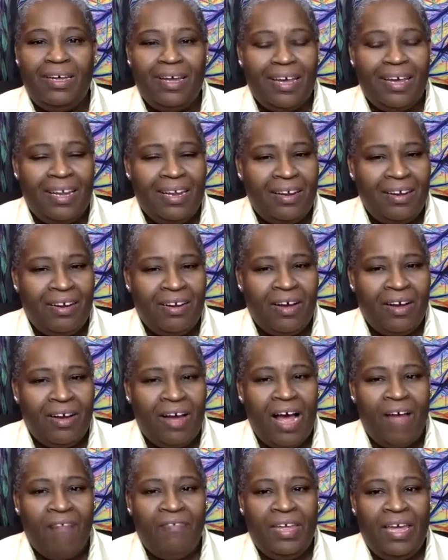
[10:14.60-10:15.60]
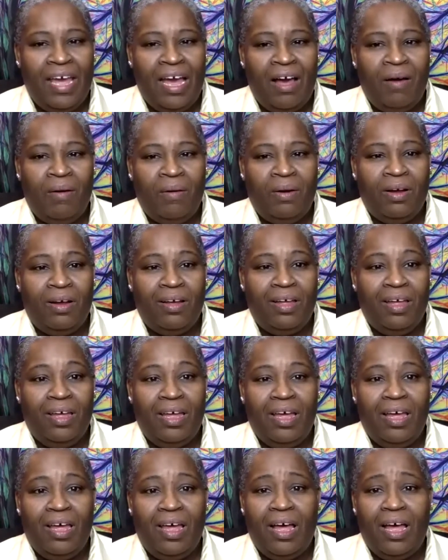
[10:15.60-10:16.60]
and in our coffee hour
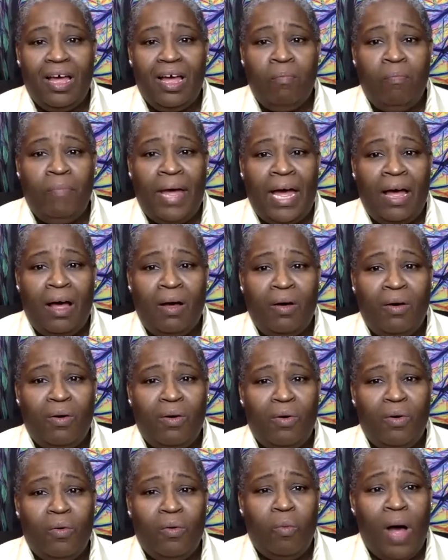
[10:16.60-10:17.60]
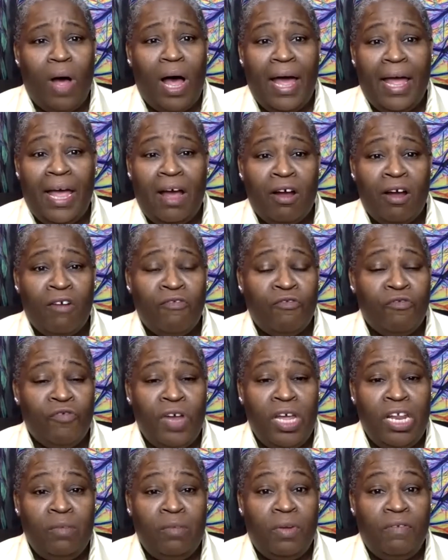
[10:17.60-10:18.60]
about why our
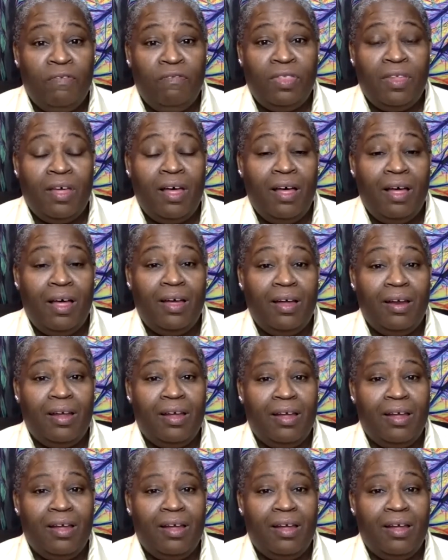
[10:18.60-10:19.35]
freedom of thought,